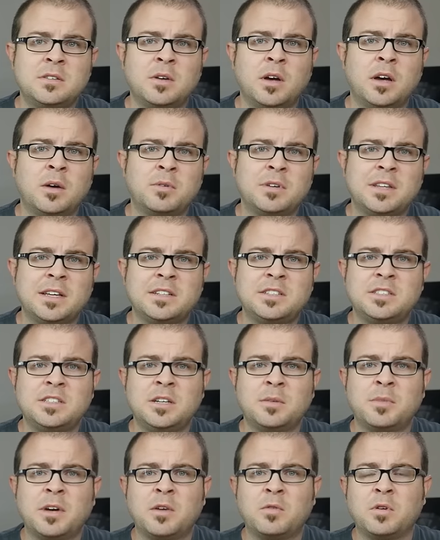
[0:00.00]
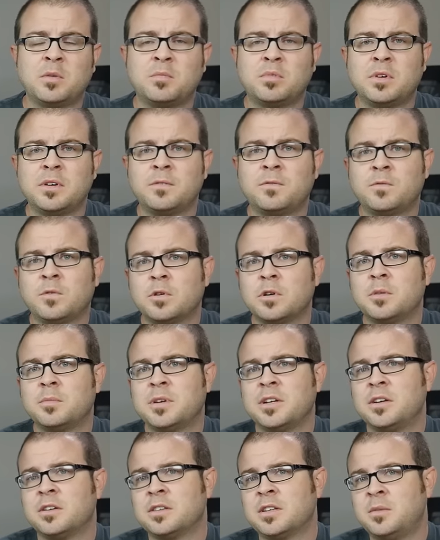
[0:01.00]
uh, with H D M I one point four,
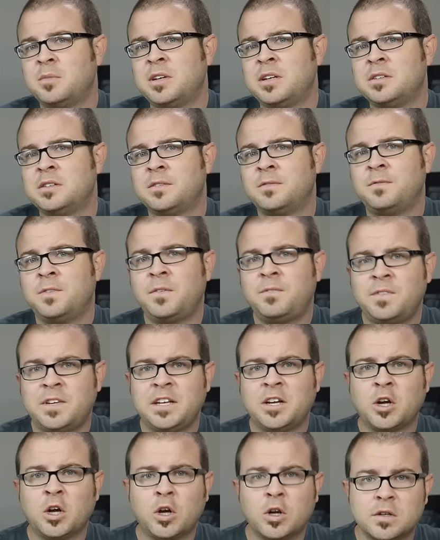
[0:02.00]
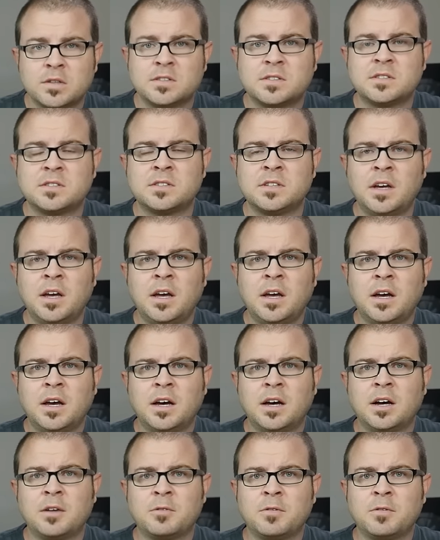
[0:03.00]
but you're limited to fifty hertz uh,